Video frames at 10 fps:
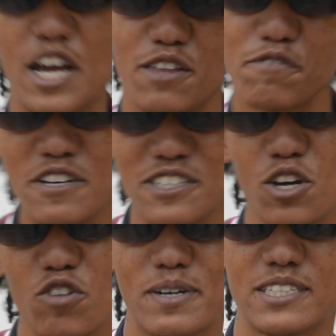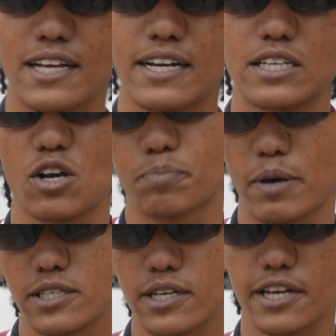like the first year of my studies, I was
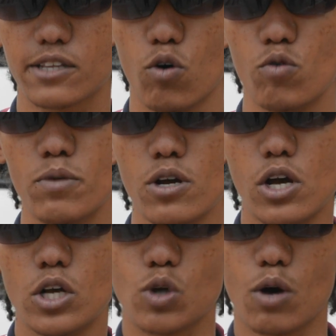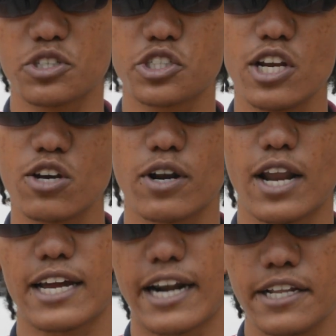basically at home. So I was chilling on
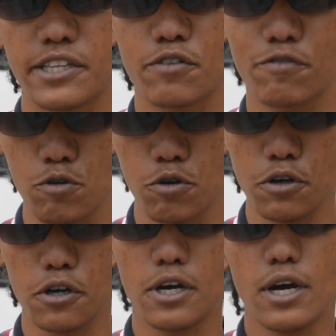like rent and food.